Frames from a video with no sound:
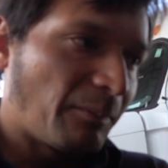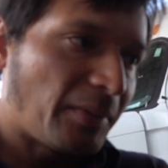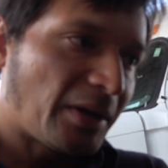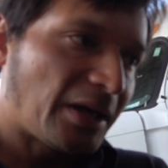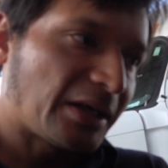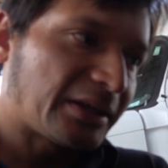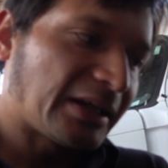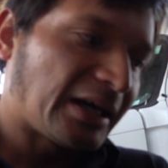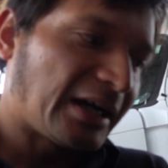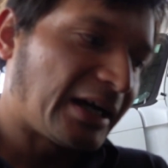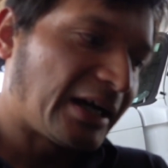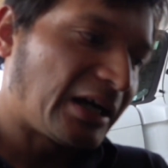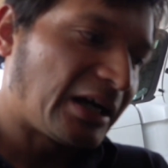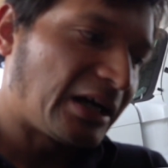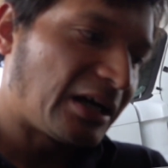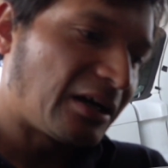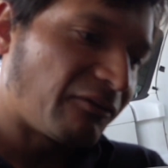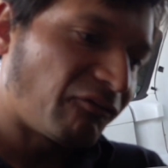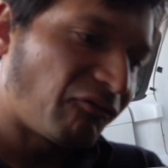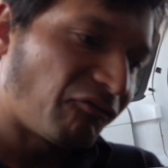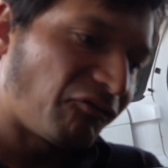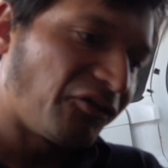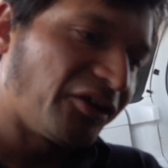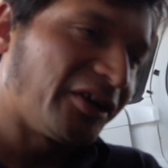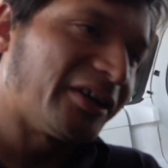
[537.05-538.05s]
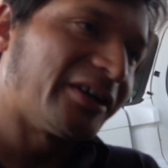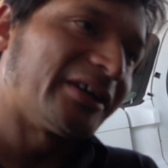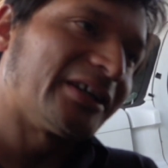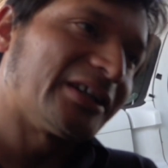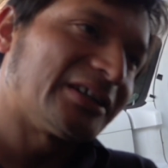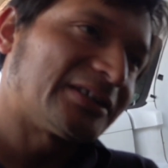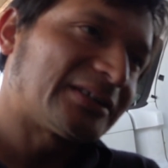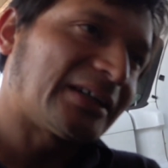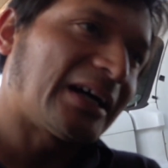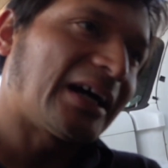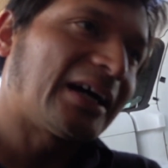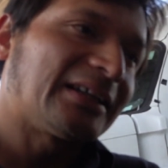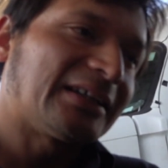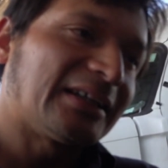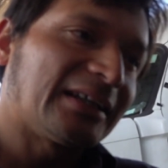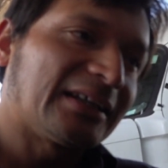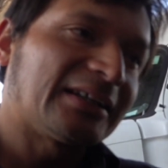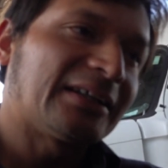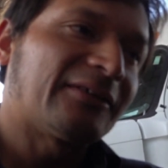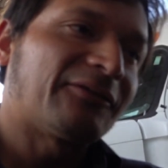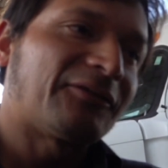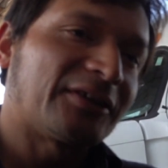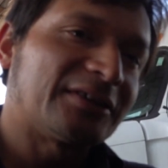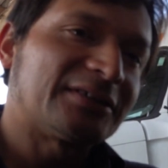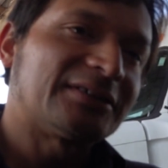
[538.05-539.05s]
But uh, first, I
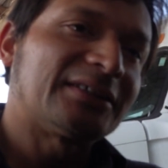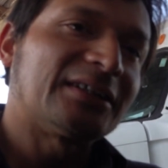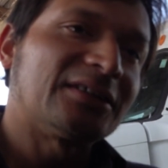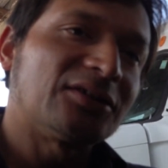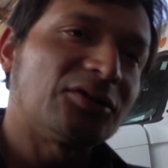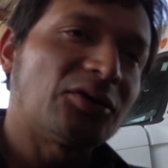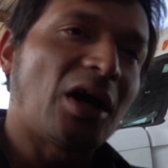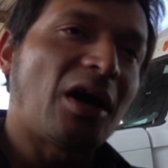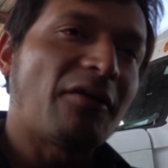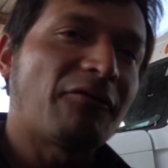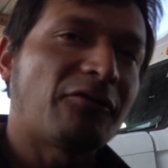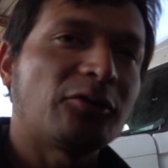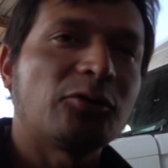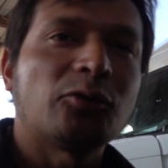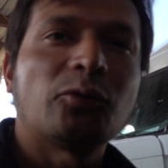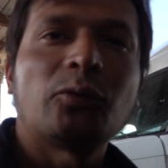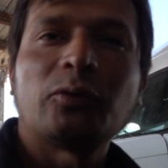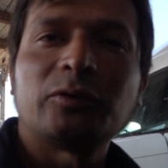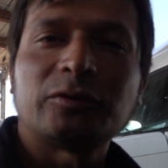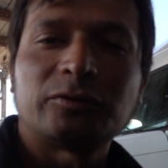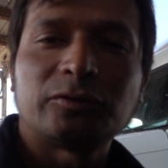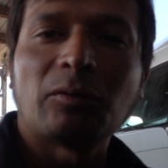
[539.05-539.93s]
think the first thing you have to do